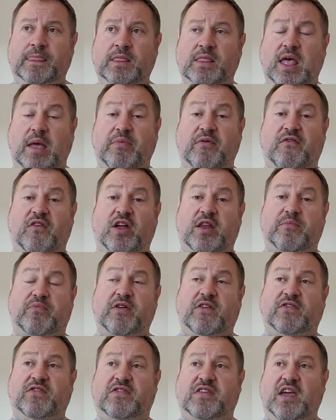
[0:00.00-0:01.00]
They provide a
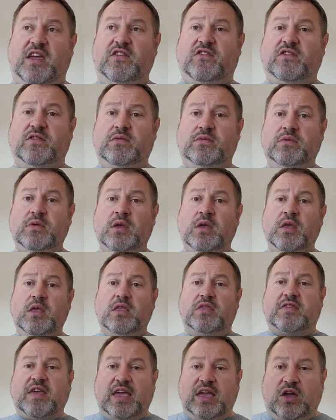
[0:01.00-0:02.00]
presentation,
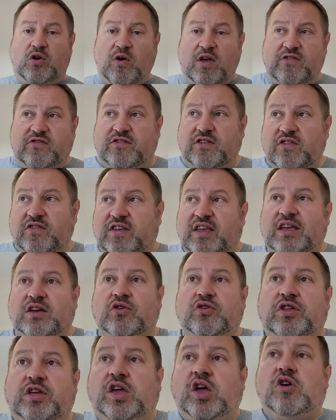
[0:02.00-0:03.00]
take questions in
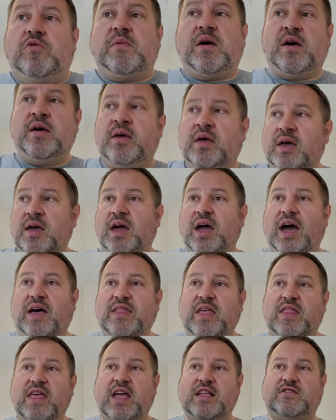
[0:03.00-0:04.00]
good humour, and
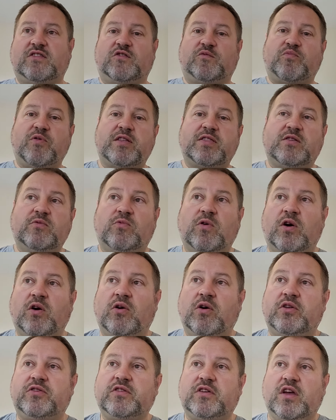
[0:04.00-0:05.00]
they're there to spread the
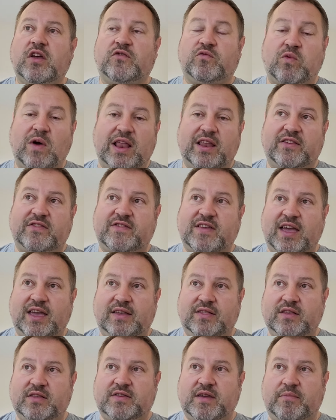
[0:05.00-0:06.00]
word as well as
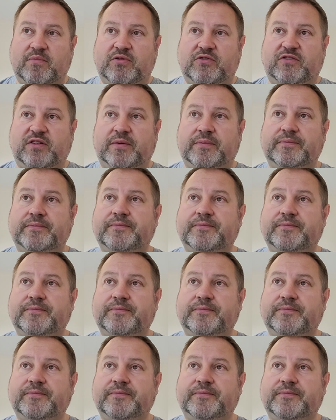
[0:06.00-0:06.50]
take the temperature.